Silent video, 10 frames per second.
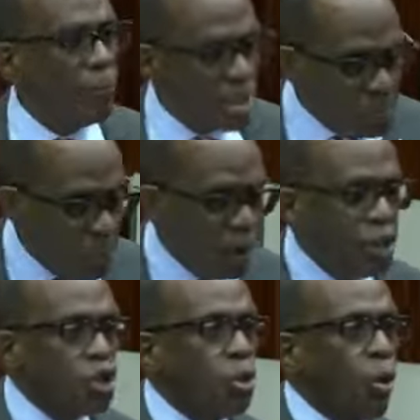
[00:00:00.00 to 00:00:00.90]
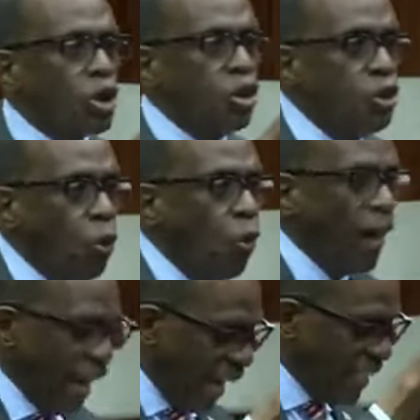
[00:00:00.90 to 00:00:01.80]
responding to what you
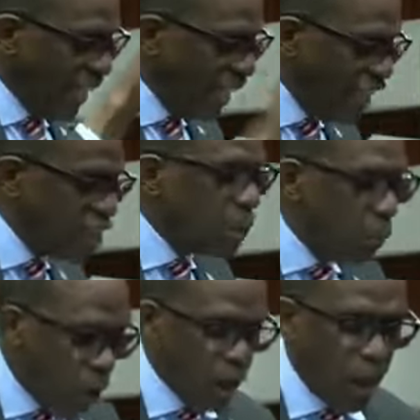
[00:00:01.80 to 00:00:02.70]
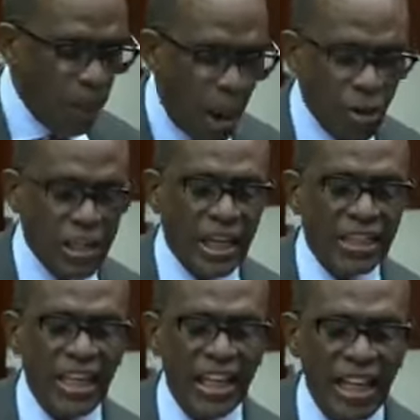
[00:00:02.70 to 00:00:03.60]
and he spoke about
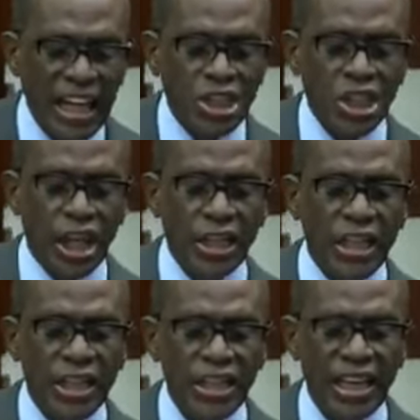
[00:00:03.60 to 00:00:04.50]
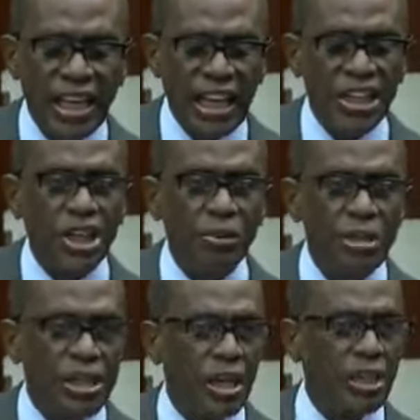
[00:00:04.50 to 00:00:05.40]
the election
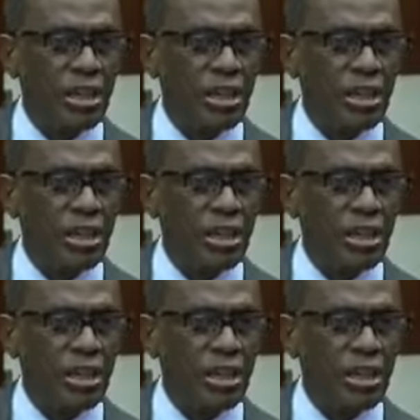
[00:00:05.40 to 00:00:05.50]
results.